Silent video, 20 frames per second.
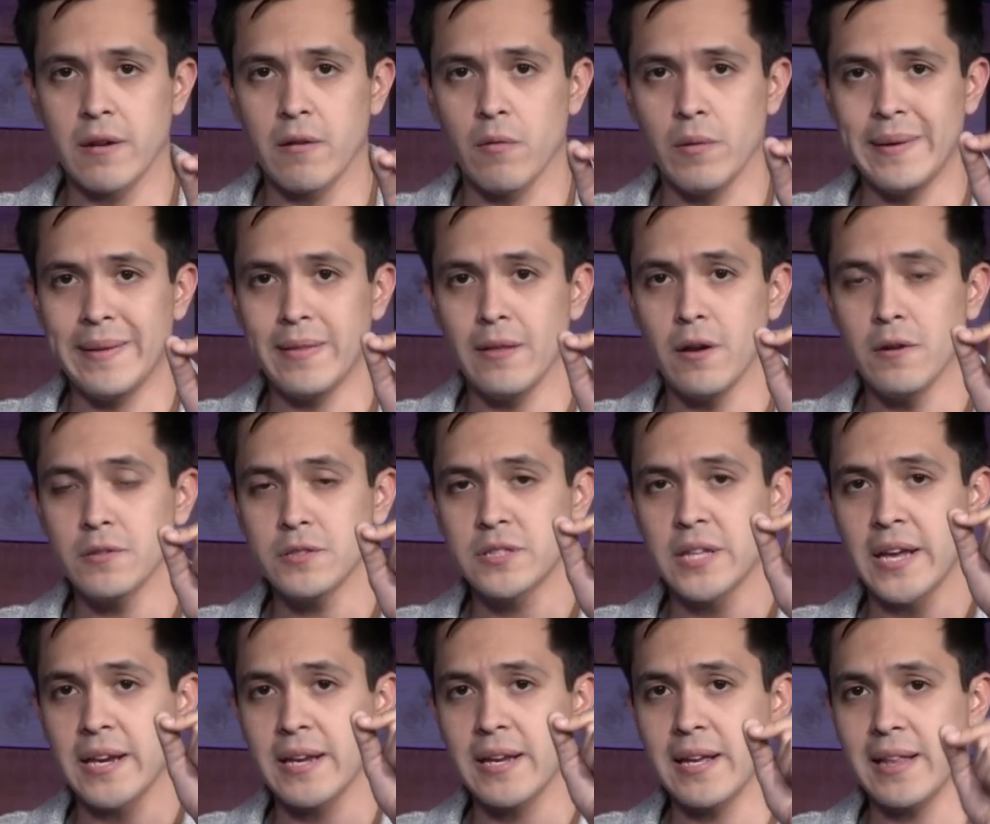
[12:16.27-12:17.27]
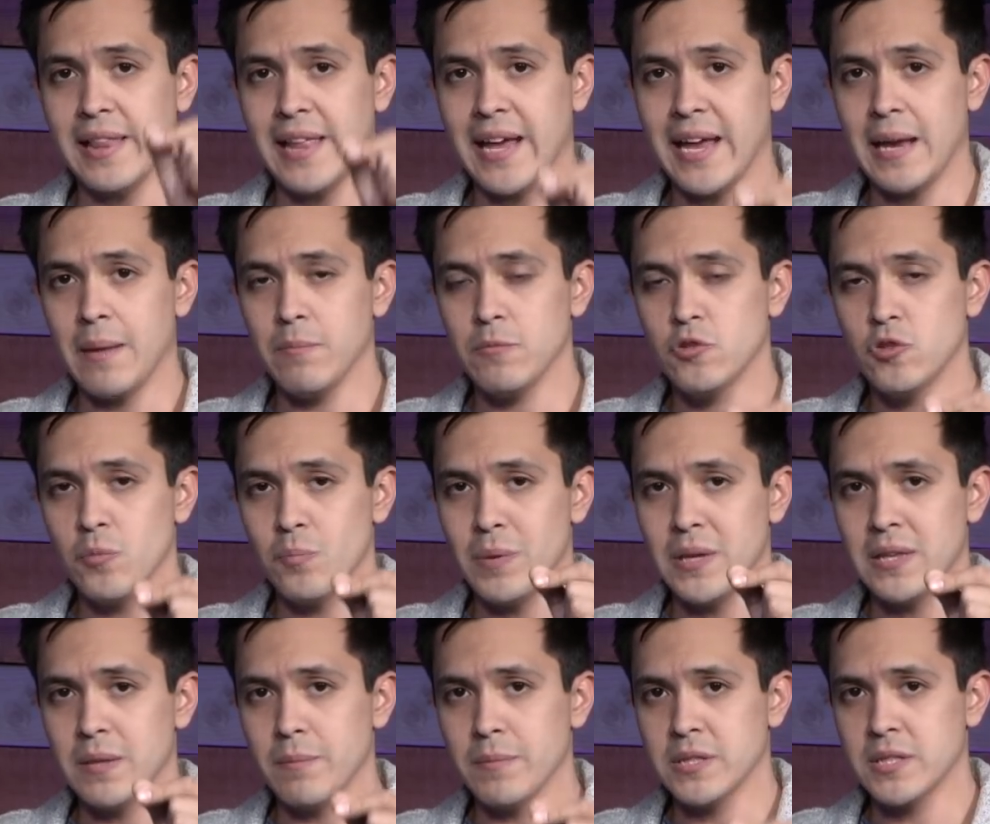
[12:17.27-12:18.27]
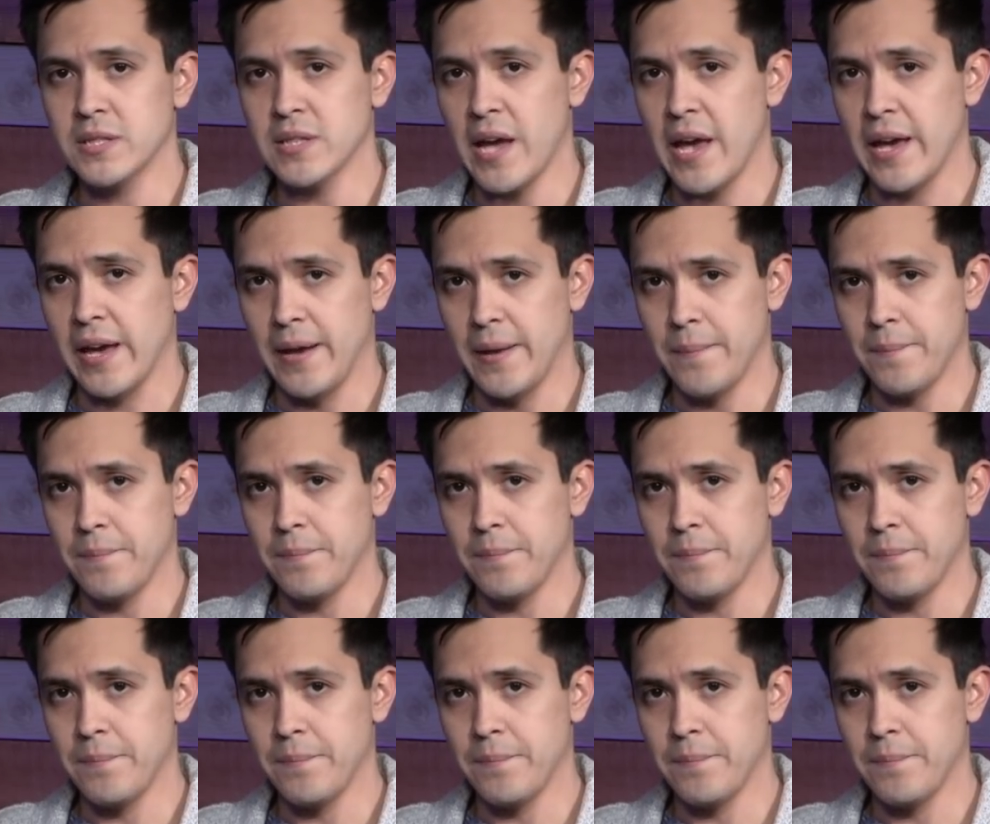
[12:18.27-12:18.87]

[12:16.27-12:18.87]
will be those that claim to be the Messiah.